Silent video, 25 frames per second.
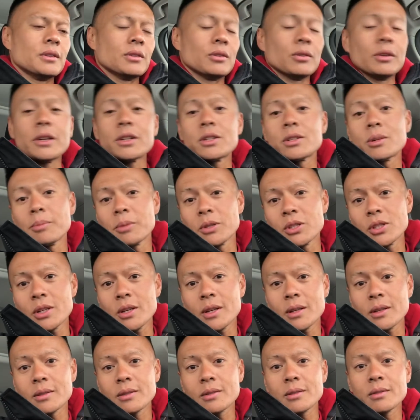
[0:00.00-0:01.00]
Don't like jumping
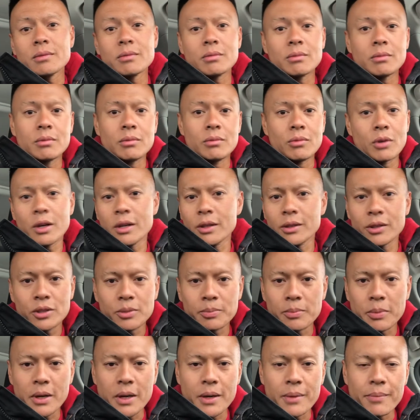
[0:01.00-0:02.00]
jacks? Run on the
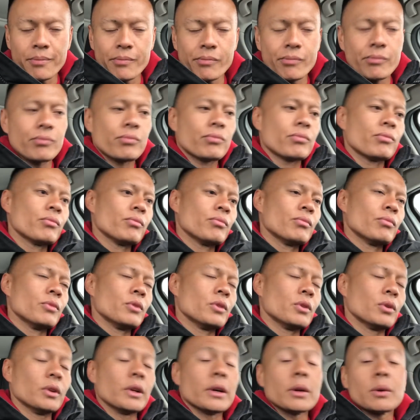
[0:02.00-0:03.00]
spot.
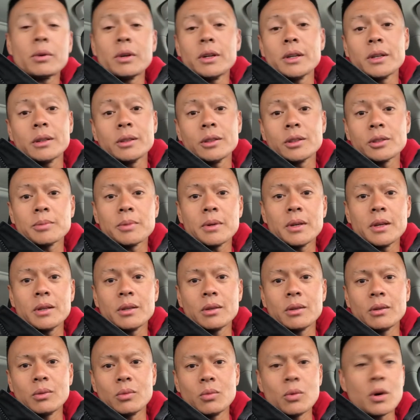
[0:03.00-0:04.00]
Don't like running on the
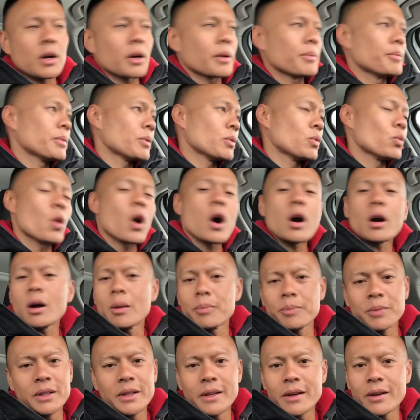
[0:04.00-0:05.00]
spot? Walk
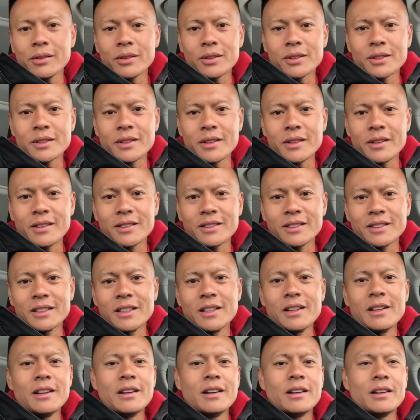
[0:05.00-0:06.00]
up and down the stairs,
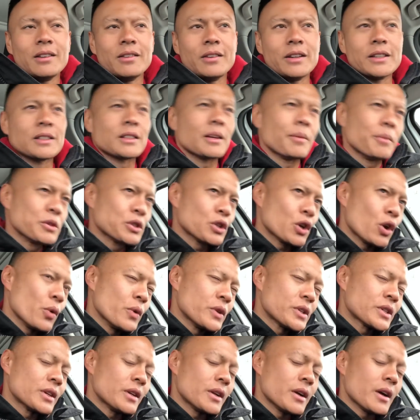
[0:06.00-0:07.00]
right? Someone's
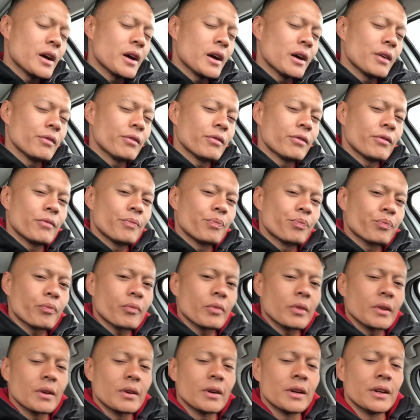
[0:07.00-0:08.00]
always gonna have
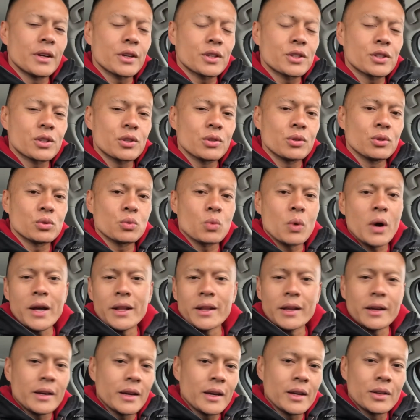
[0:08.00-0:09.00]
an excuse why
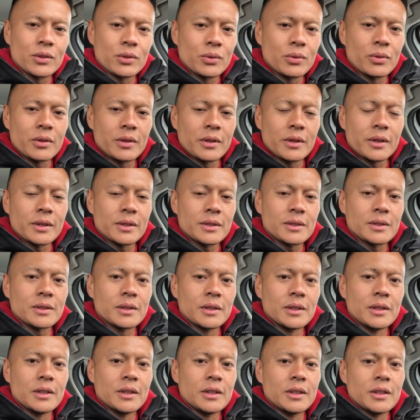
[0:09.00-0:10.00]
they can't do things,
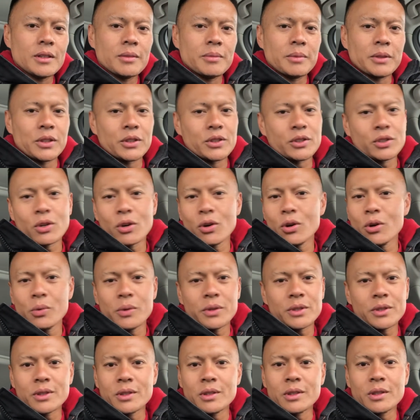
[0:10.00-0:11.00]
but there's
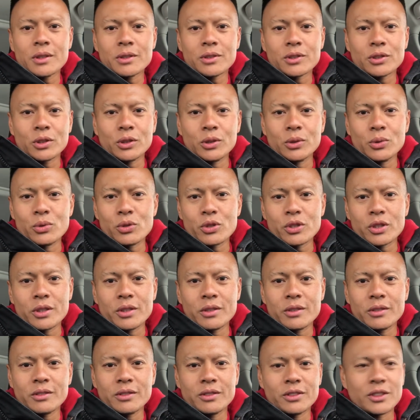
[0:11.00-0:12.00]
always a
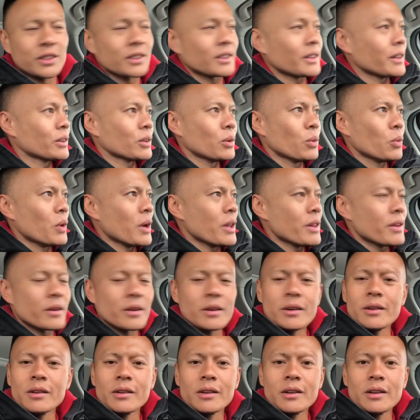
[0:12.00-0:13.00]
solution. Just like the weather.
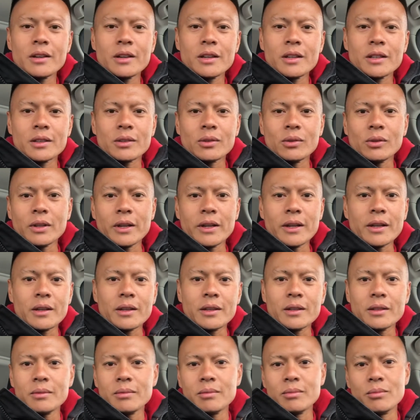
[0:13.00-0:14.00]
Don't like
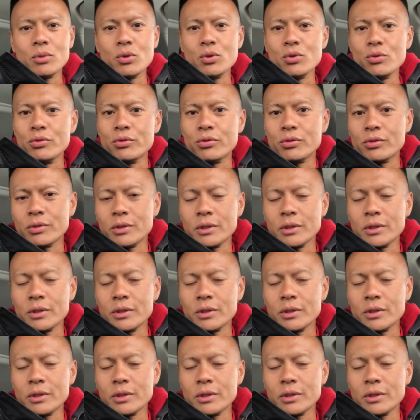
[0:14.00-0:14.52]
it, move,